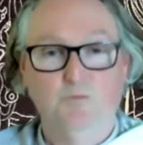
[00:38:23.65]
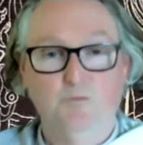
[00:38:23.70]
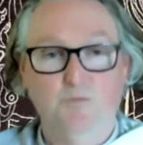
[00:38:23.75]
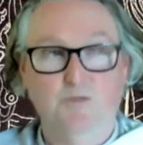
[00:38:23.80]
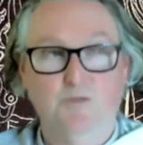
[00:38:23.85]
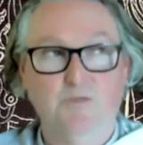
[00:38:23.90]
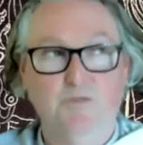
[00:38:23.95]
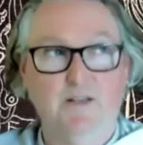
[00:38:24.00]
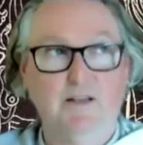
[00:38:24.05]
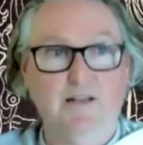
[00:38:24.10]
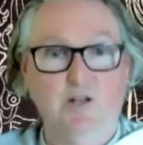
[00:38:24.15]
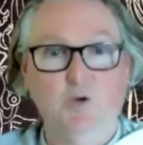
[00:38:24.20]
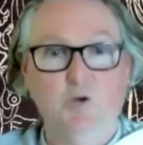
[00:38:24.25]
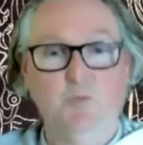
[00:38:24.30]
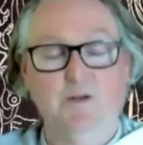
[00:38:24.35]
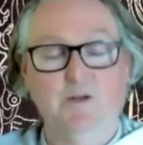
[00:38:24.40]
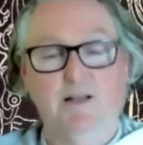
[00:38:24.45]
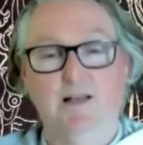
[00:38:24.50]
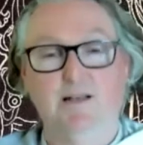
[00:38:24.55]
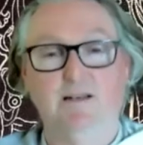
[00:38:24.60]
profoundly
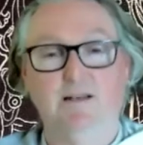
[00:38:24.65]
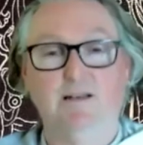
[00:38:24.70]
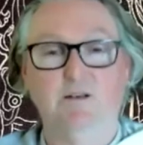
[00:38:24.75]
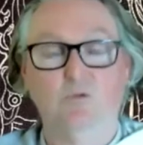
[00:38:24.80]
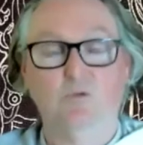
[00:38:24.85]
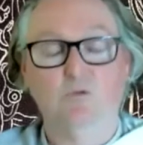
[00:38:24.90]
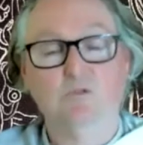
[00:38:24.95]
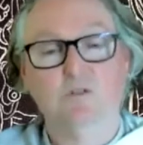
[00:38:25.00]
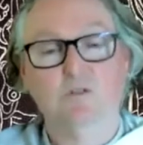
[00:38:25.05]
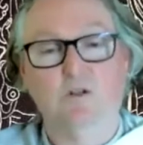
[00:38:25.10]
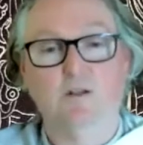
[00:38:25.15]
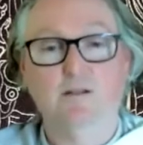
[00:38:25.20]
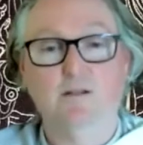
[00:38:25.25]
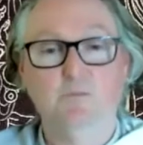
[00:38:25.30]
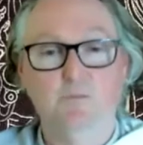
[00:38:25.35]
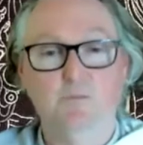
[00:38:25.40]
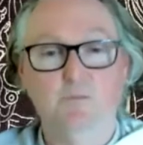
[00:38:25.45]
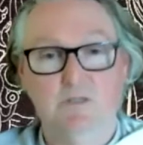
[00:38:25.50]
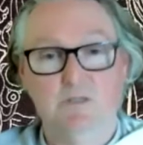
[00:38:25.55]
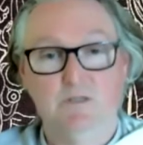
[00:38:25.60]
open-hearted at all
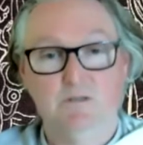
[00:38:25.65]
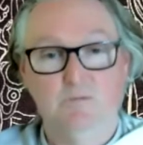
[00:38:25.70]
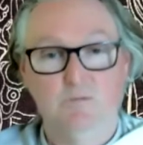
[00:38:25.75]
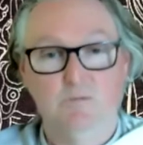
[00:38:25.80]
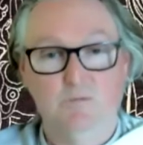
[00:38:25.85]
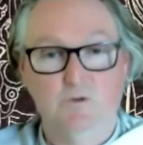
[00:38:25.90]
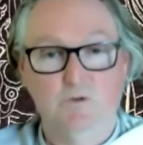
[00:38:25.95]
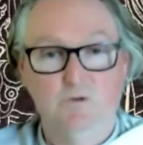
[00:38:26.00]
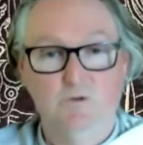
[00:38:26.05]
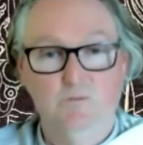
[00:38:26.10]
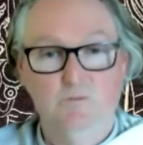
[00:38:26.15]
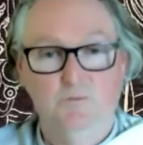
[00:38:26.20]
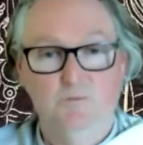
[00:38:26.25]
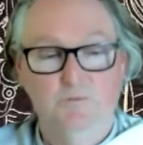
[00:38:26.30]
times, you know.